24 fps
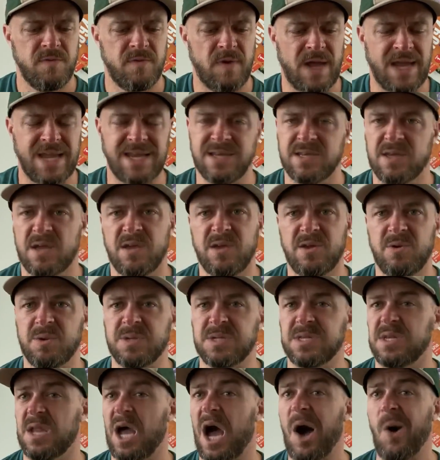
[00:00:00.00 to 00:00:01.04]
I can tell you
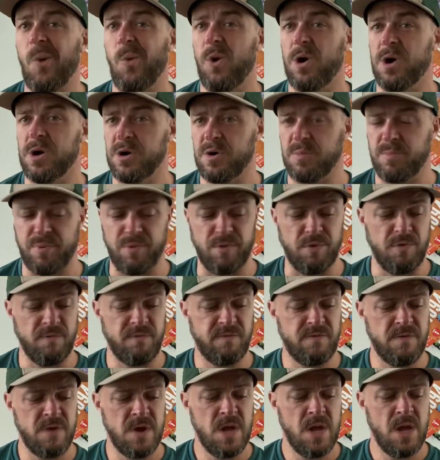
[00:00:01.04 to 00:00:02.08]
it's not
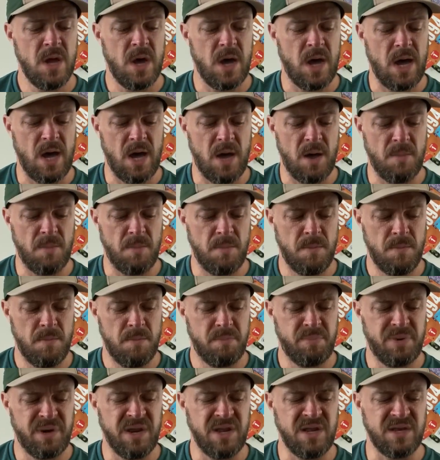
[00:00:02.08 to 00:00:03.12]
waterproof,
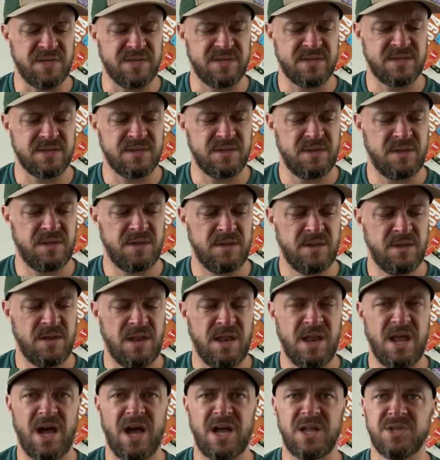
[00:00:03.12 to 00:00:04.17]
but it's
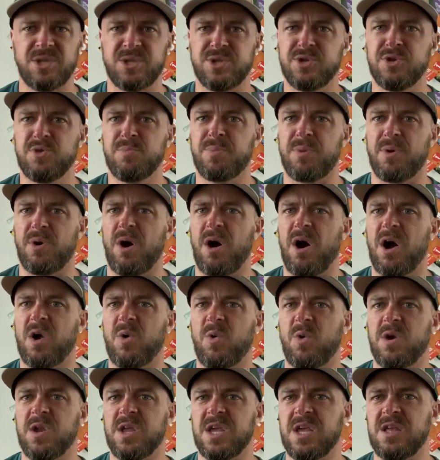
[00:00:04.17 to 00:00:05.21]
not super
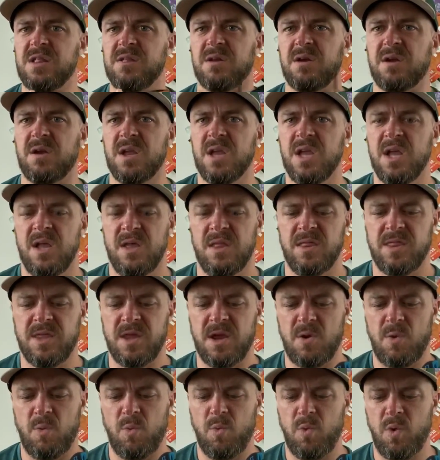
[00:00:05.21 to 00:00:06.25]
awkward either.
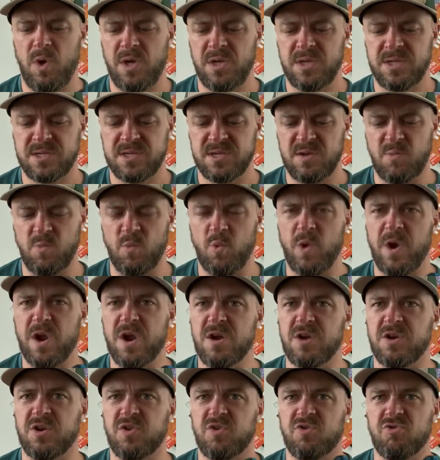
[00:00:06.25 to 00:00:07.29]
There was some
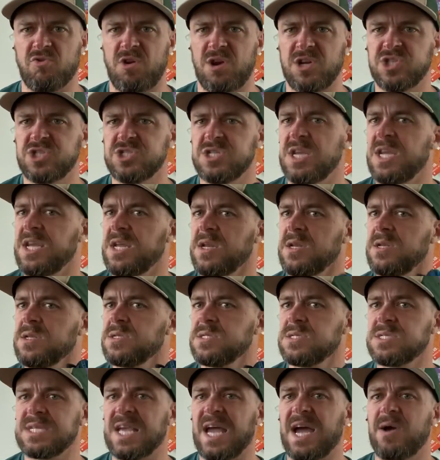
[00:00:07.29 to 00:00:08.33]
weird crunching
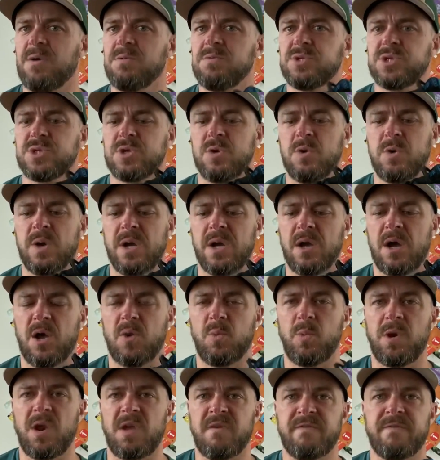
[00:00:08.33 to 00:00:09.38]
sounds going on
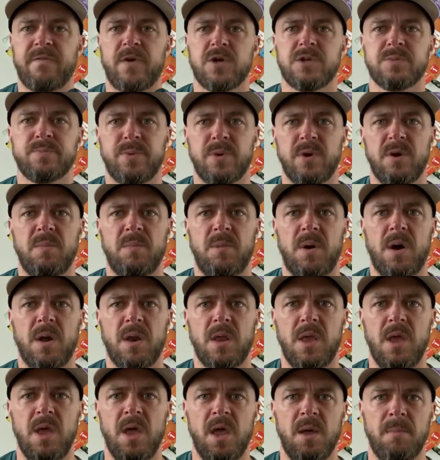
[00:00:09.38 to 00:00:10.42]
when I first put them on,
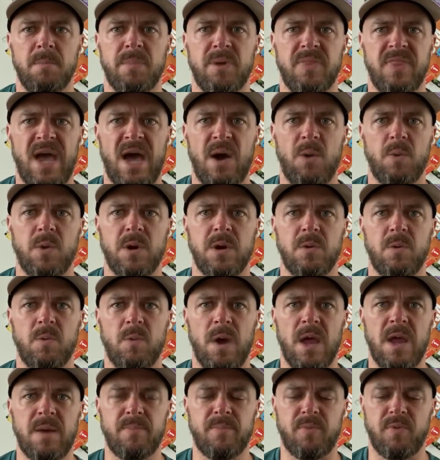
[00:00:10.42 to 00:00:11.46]
but that went
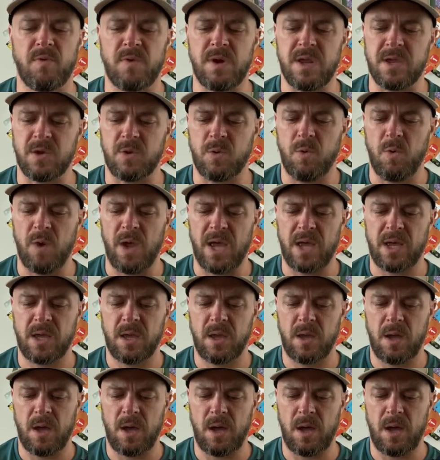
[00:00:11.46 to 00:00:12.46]
away pretty quick.